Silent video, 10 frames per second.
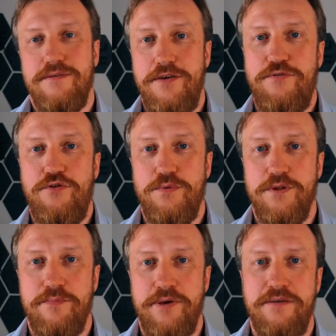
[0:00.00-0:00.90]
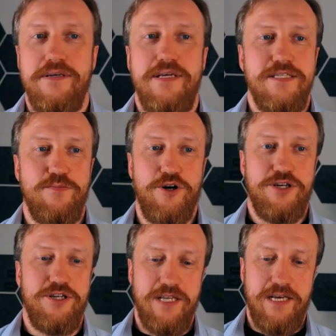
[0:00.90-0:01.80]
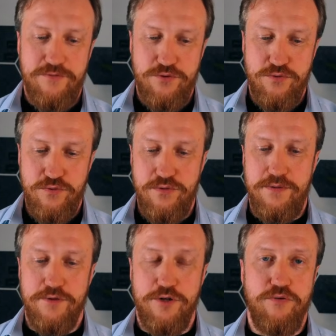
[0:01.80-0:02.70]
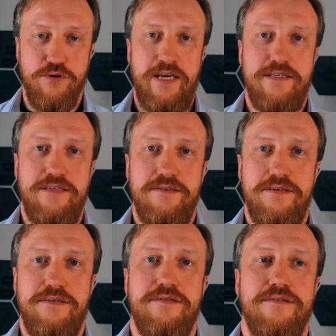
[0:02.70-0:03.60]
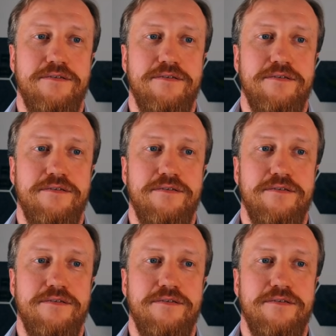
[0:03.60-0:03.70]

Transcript: if you will be smart enough to manipulate it